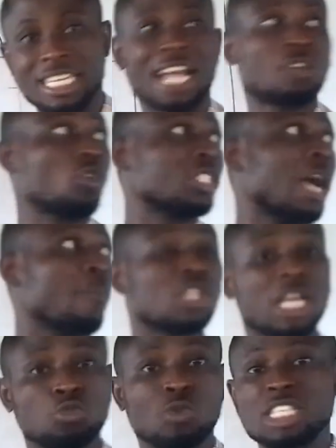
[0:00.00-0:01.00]
They are more
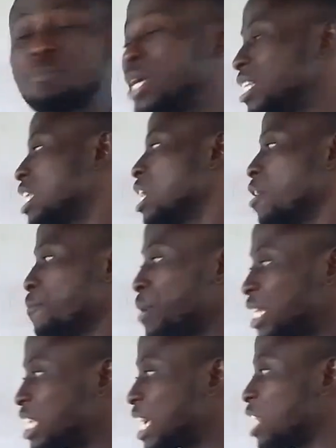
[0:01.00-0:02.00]
than 20. But
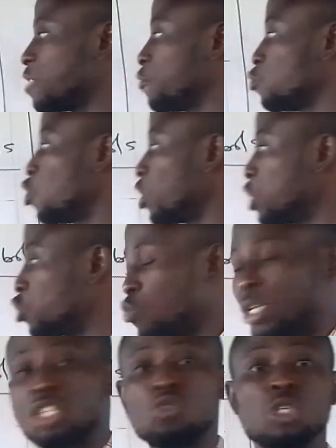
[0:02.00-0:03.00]
basically, if you know this
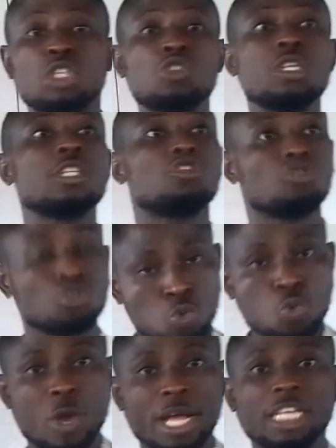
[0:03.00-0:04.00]
20, you will still do
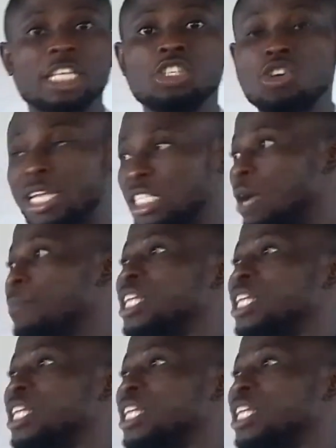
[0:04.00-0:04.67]
well in your exam.